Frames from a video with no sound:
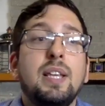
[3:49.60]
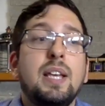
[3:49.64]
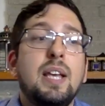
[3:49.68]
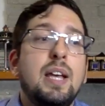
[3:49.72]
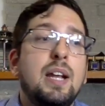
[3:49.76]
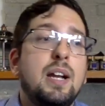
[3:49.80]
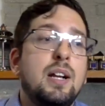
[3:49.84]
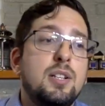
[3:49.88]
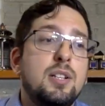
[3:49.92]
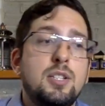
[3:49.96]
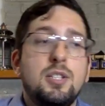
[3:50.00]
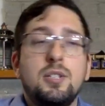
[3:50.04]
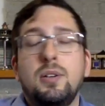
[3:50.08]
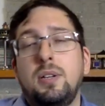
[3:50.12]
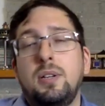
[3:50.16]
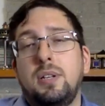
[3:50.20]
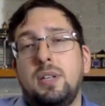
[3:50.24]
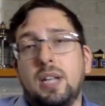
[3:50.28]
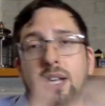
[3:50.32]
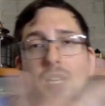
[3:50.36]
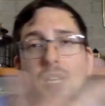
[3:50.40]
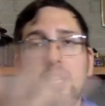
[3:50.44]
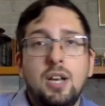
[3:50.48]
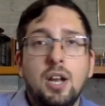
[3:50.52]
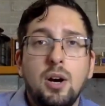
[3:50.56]
And also I
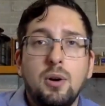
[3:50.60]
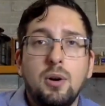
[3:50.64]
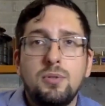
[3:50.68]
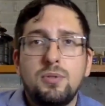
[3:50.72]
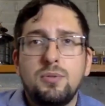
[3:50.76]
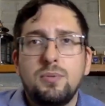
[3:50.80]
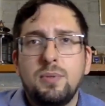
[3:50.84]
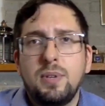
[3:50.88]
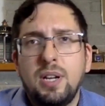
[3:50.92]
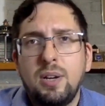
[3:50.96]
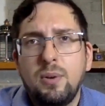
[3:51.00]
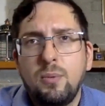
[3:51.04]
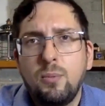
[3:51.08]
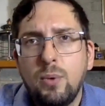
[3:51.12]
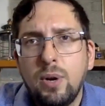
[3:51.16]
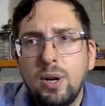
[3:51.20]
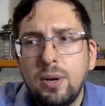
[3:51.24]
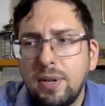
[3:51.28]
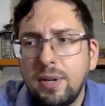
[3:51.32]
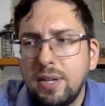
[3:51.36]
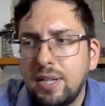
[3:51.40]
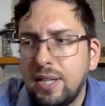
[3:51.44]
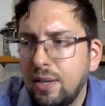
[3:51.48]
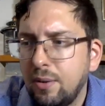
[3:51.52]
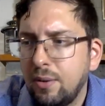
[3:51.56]
take notes when I
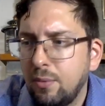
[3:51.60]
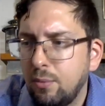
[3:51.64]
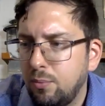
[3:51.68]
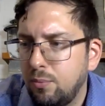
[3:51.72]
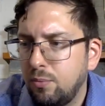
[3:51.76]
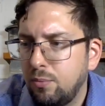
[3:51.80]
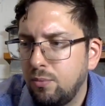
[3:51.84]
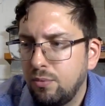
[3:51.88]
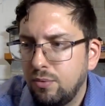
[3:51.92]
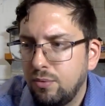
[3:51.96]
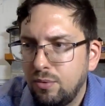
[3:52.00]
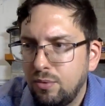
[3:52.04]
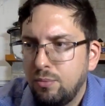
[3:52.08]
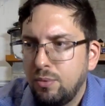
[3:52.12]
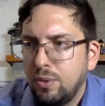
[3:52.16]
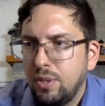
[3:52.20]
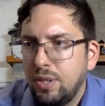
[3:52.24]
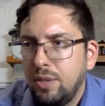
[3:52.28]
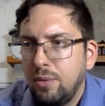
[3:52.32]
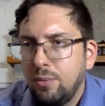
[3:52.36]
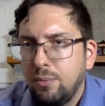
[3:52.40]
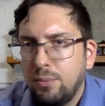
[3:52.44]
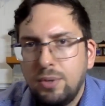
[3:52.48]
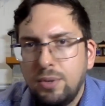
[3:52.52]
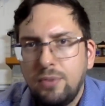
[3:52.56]
wear it. I
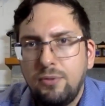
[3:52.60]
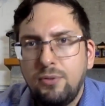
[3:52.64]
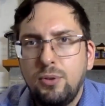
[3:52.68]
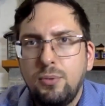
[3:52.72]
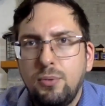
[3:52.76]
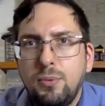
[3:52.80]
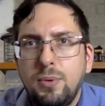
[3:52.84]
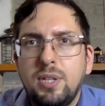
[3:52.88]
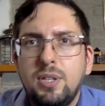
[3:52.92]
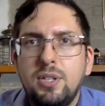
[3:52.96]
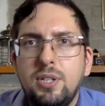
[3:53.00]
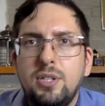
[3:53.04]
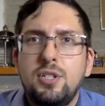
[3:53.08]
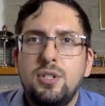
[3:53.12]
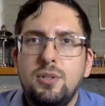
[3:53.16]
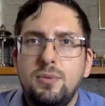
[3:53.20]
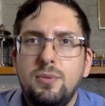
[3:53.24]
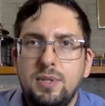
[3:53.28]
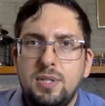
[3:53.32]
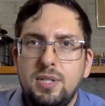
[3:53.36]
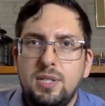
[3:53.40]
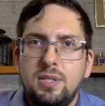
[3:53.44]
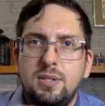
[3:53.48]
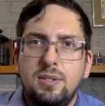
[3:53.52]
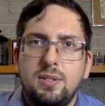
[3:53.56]
really review it so
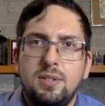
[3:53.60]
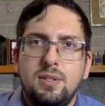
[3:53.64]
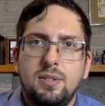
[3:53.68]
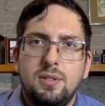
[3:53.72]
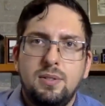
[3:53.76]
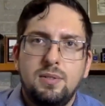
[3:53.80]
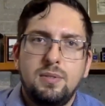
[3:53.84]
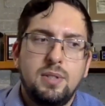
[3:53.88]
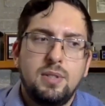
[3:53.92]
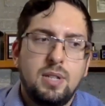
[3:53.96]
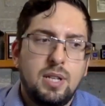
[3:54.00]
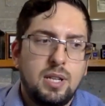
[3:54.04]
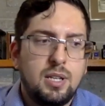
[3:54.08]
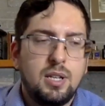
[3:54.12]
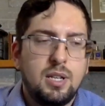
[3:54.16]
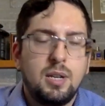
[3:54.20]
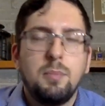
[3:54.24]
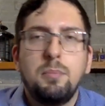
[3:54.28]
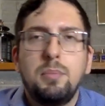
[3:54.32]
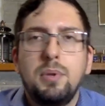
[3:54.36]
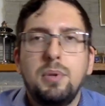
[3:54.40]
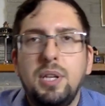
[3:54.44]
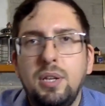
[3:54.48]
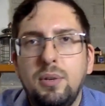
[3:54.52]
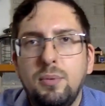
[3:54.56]
it's like
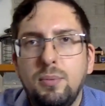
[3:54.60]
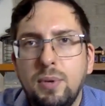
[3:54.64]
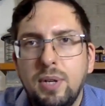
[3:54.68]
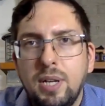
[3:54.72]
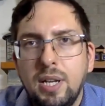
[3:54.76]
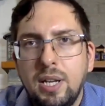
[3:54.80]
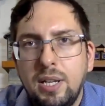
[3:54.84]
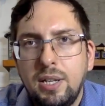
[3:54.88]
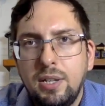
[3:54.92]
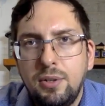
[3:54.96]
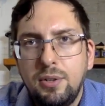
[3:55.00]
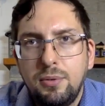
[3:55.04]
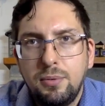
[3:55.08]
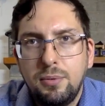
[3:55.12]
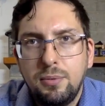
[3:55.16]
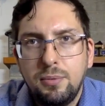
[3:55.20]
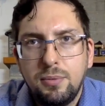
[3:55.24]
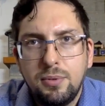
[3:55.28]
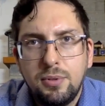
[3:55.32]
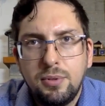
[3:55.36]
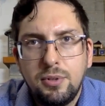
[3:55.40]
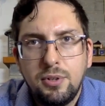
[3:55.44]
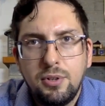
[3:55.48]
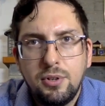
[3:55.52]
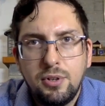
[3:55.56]
complete when I do
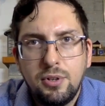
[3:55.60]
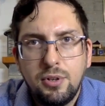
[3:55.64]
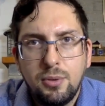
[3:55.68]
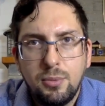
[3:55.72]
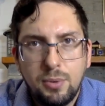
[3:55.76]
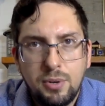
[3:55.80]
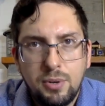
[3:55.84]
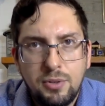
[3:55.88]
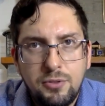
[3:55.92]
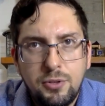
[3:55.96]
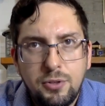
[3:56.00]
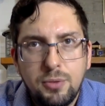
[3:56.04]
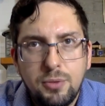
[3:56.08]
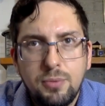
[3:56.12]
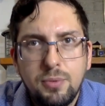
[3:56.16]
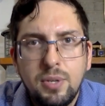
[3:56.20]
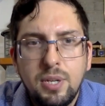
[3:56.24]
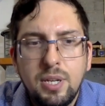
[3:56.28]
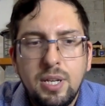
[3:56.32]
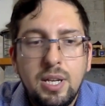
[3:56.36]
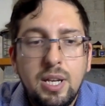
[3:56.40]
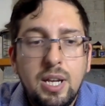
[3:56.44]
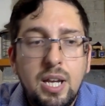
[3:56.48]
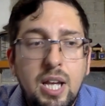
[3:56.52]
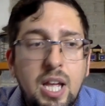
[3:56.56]
the review.
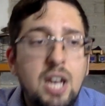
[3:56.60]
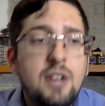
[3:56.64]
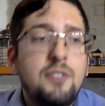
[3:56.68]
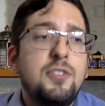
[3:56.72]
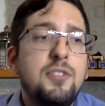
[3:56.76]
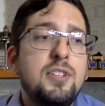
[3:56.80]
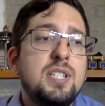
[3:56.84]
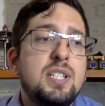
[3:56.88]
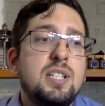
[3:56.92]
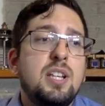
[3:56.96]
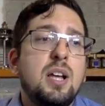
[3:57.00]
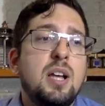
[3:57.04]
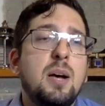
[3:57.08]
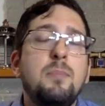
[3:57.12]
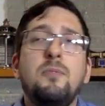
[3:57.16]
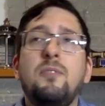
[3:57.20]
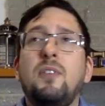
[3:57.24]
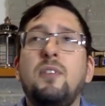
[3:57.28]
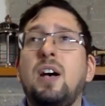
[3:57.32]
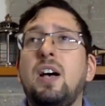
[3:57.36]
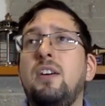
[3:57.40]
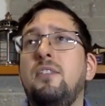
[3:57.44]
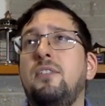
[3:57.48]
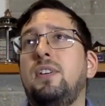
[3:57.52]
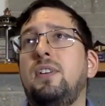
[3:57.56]
And if it's a top
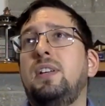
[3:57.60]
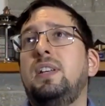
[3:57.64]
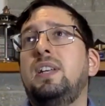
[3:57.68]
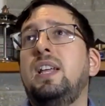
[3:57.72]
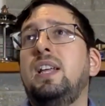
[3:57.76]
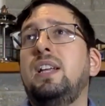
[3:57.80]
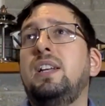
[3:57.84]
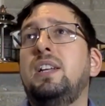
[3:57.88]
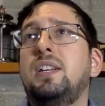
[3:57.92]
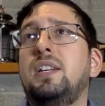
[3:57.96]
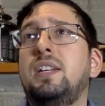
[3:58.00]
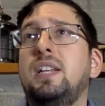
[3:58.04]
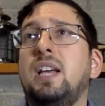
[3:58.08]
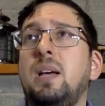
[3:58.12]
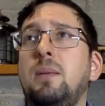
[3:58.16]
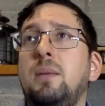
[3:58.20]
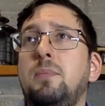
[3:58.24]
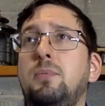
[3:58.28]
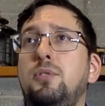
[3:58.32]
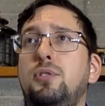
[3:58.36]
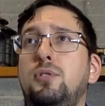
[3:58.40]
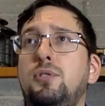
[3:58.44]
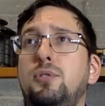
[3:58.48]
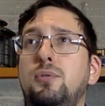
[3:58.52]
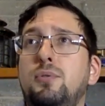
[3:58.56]
5, I take the
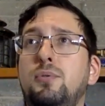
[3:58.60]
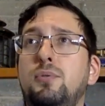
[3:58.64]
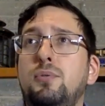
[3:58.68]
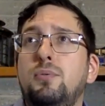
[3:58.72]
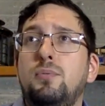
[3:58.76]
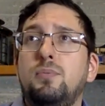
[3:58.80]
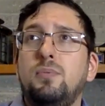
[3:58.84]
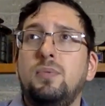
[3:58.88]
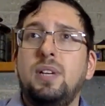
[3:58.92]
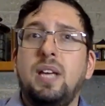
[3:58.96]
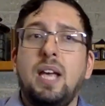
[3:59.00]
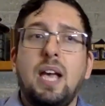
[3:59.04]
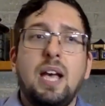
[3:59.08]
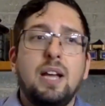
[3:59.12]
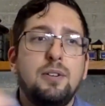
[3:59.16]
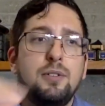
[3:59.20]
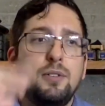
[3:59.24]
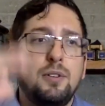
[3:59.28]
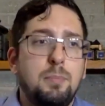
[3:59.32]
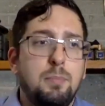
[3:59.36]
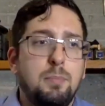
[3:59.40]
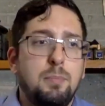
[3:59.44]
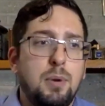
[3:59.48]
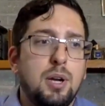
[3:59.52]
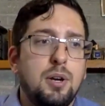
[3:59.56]
time to gather
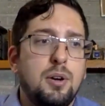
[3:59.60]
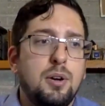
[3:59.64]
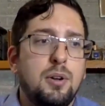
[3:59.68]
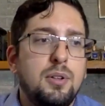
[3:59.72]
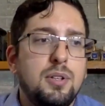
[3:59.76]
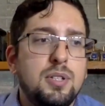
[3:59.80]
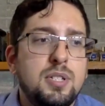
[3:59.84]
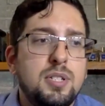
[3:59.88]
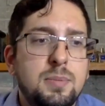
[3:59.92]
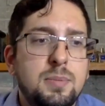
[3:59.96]
the bottle.